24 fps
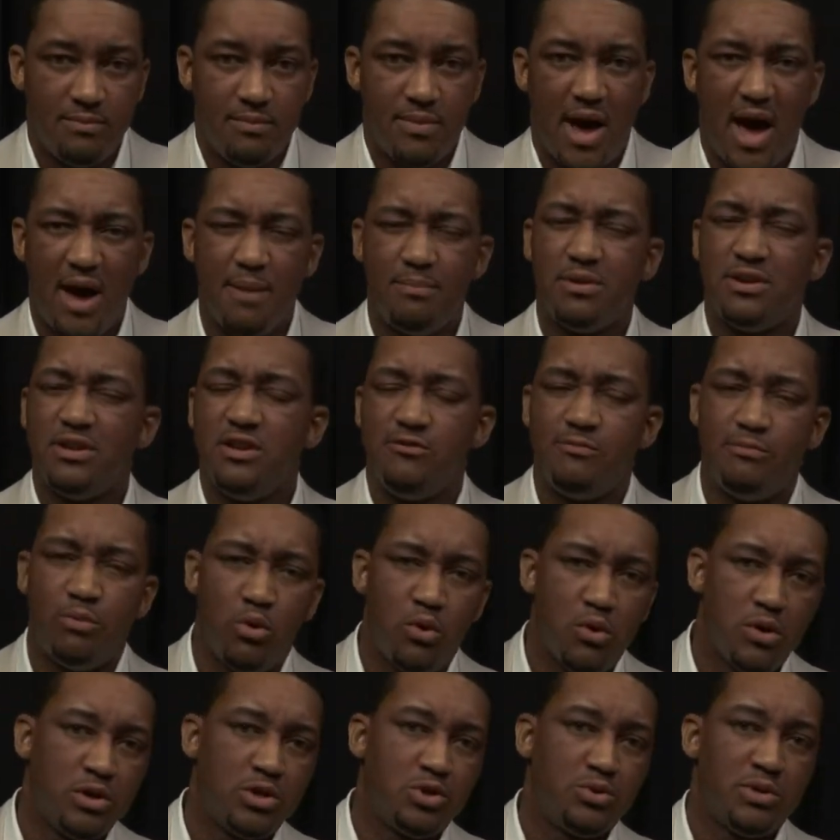I believe
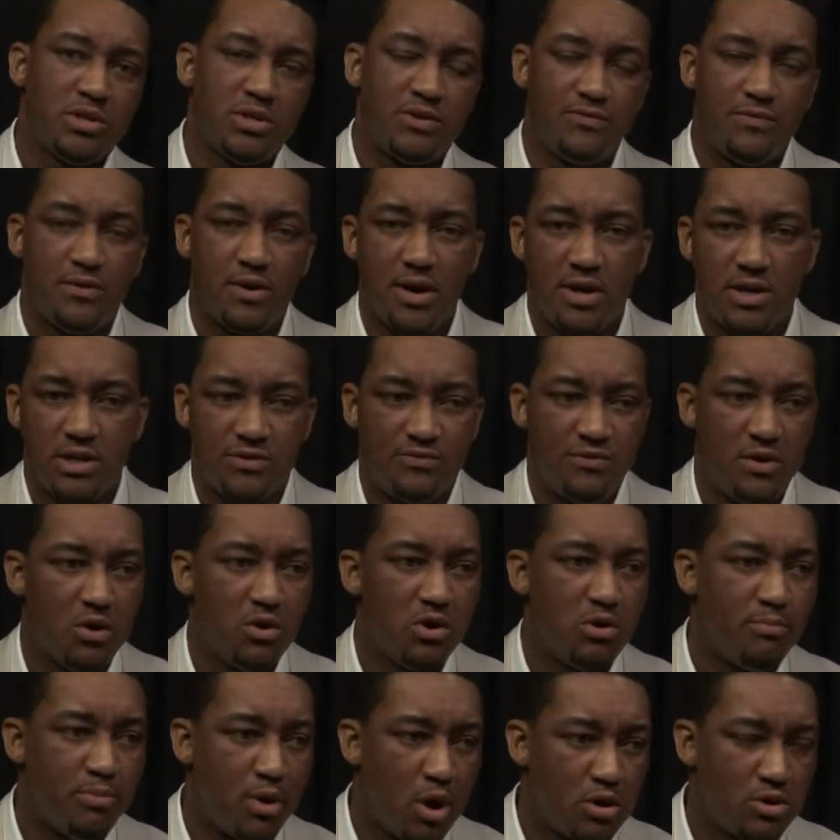poetry is fun. It's very
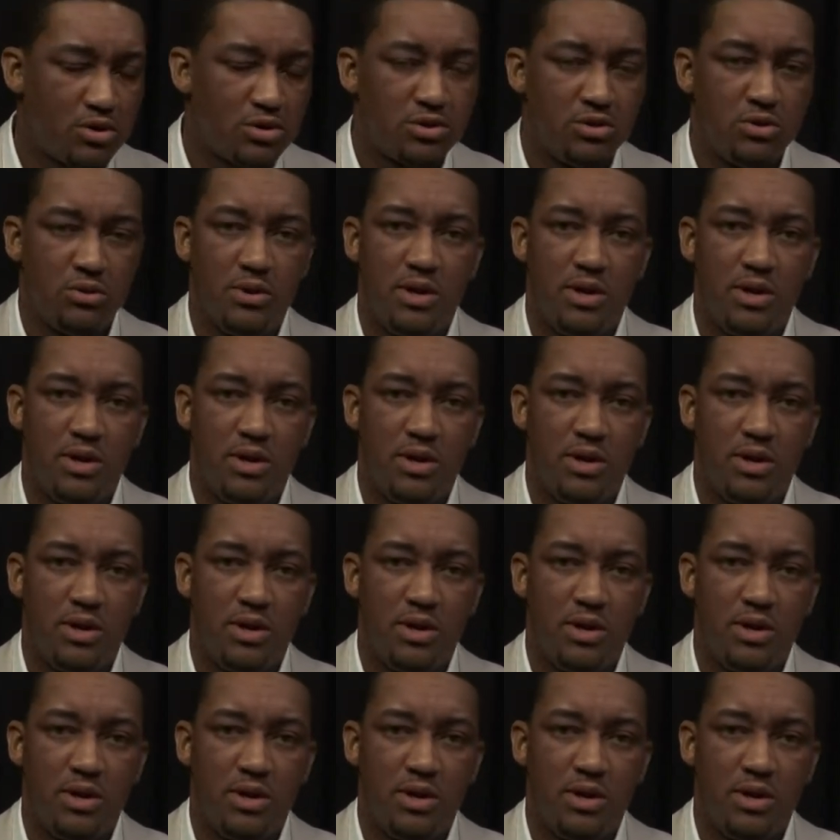personal.